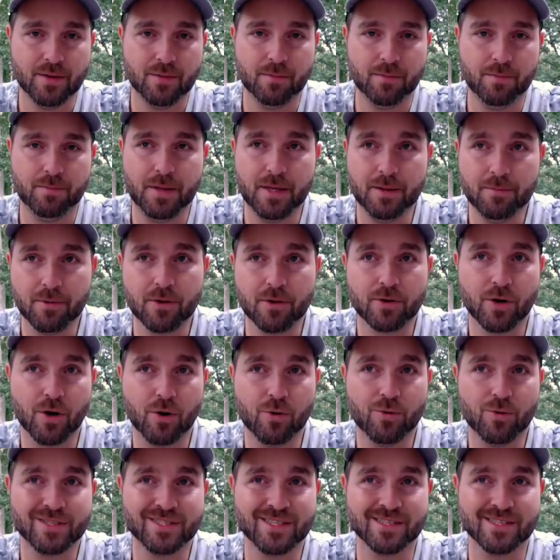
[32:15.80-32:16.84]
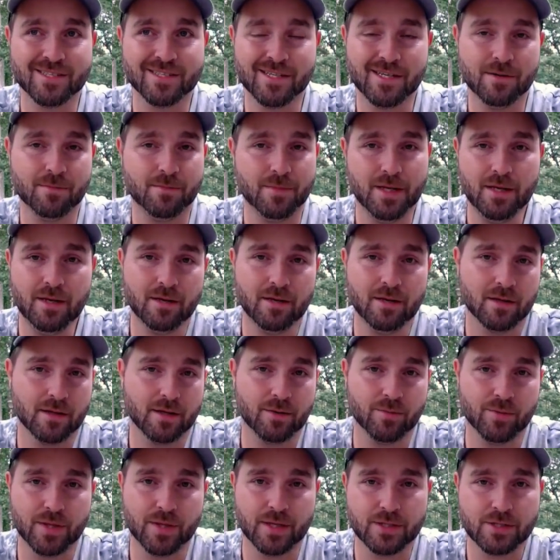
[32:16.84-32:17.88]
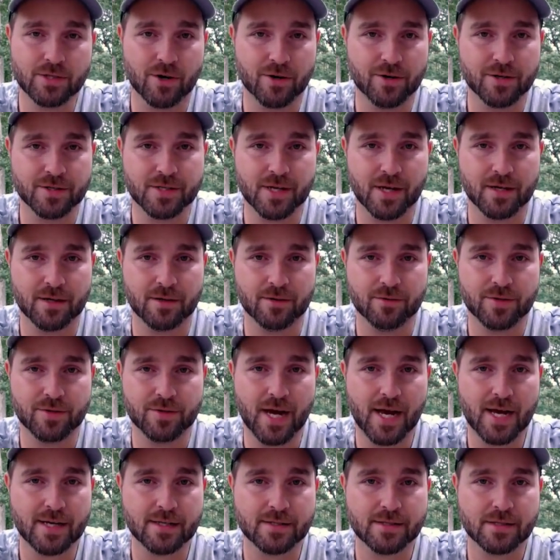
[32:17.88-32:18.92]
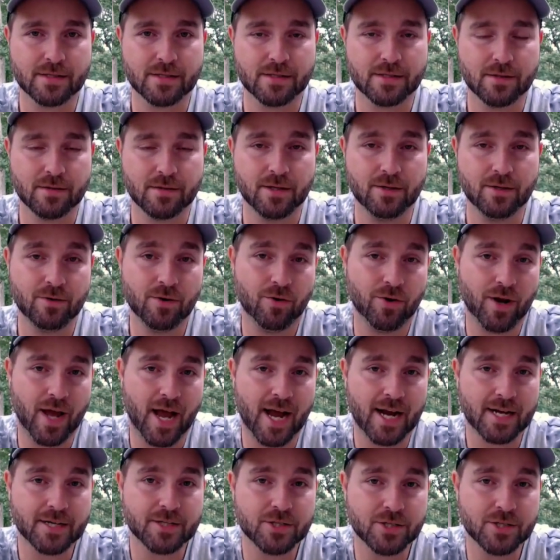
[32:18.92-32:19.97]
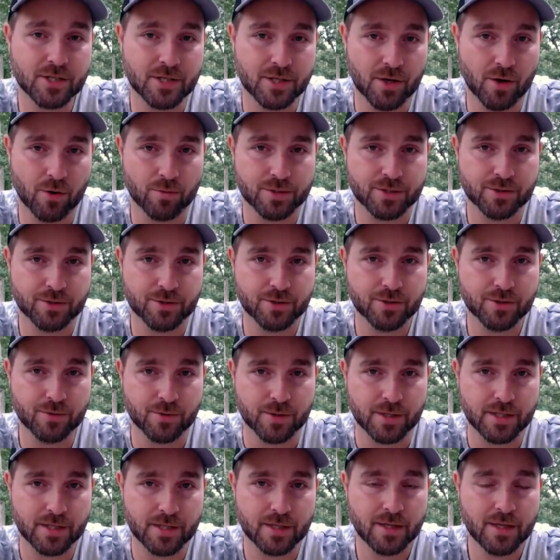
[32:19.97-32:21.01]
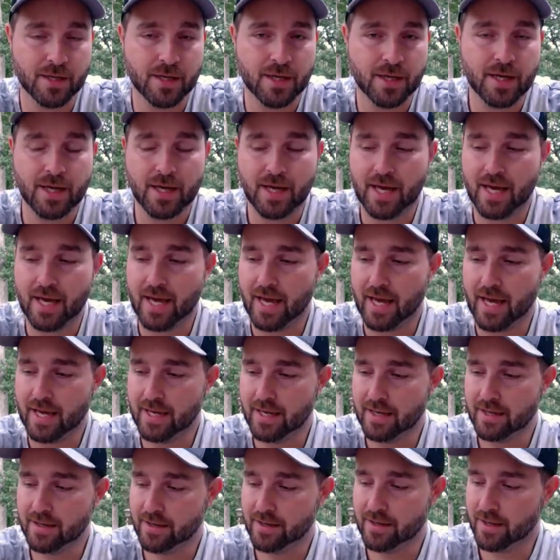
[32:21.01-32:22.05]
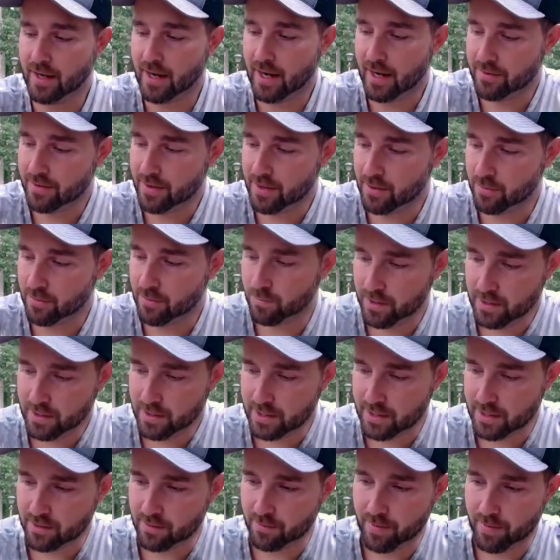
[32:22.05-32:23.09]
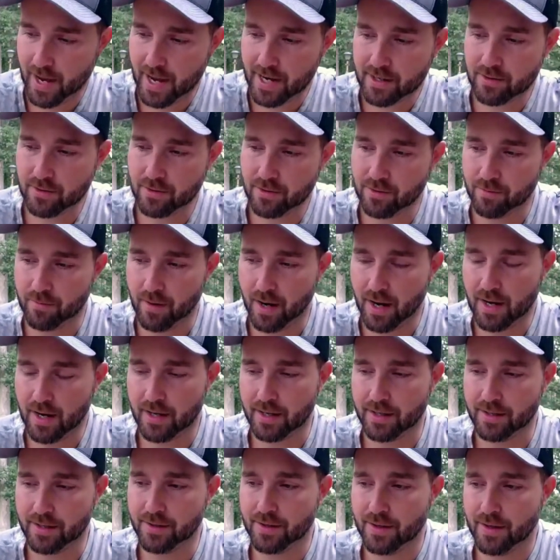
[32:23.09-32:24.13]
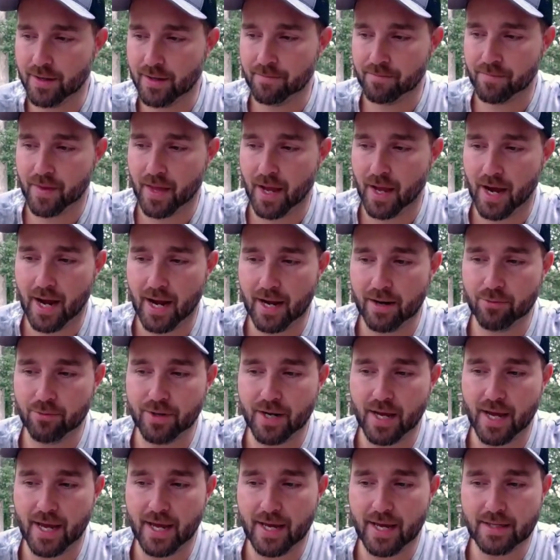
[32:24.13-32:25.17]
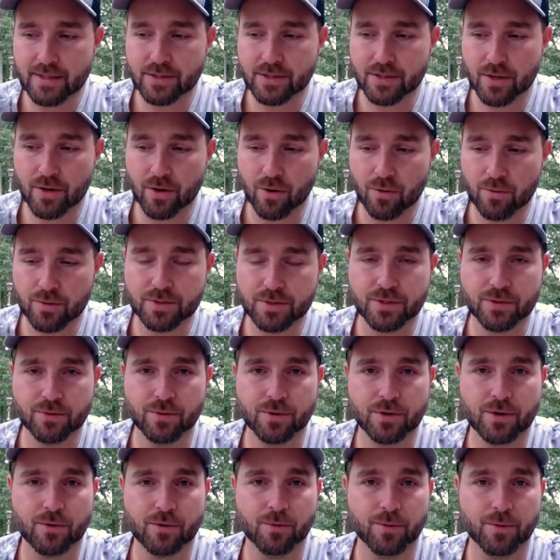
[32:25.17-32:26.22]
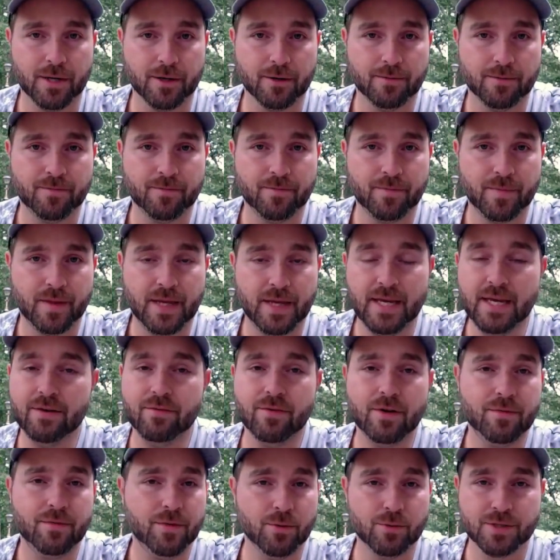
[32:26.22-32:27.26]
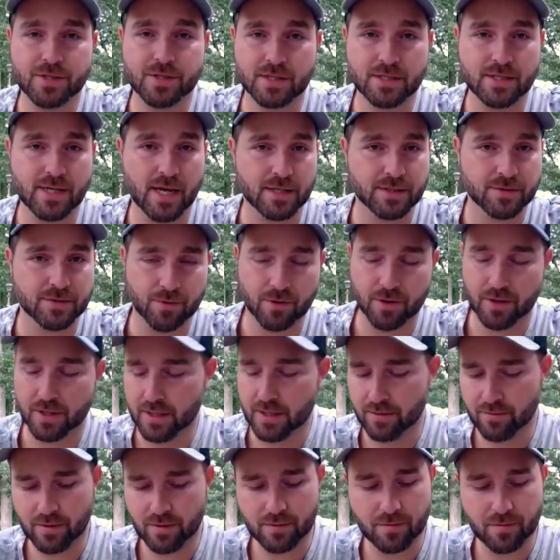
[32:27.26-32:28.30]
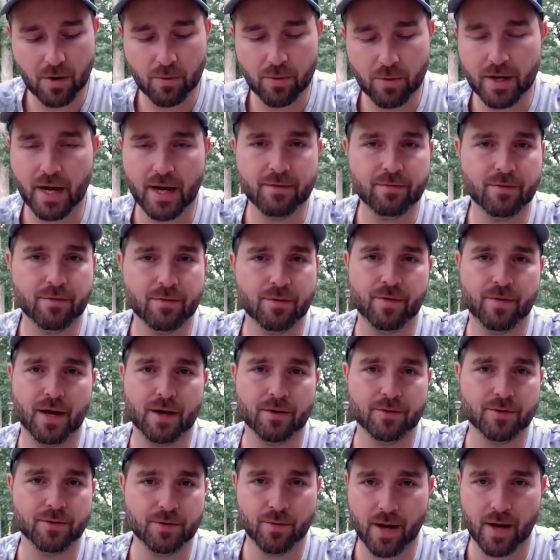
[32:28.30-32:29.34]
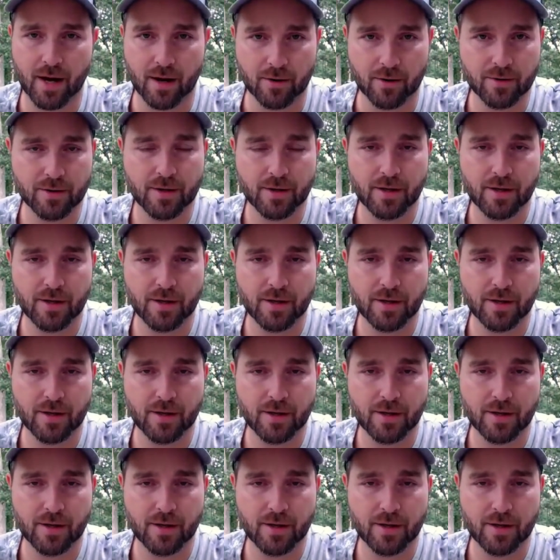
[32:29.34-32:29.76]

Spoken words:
people are going to see immediately when they start assigning you tasks that you don't actually know what you're doing. And I think really in the back of your mind, I would hate to go into a career, even if you were successful, even if no one ever found you out,